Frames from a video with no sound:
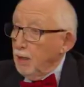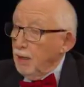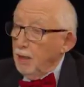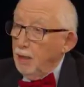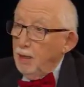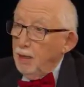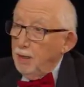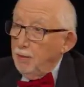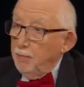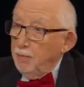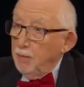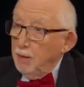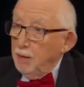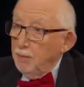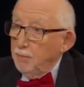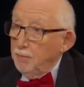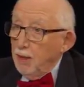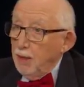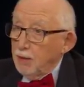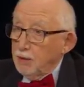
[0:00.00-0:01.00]

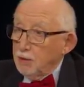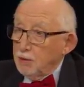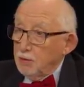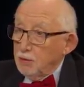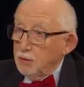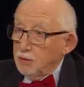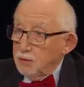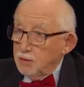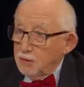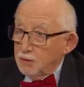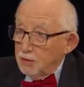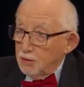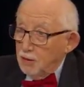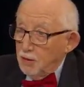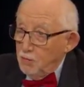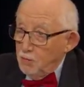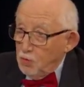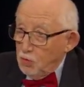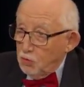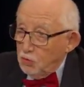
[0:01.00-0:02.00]
Back to this
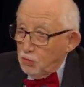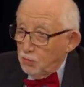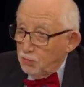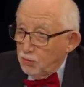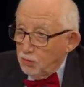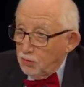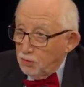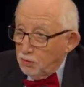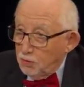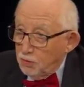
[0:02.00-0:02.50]
immutable.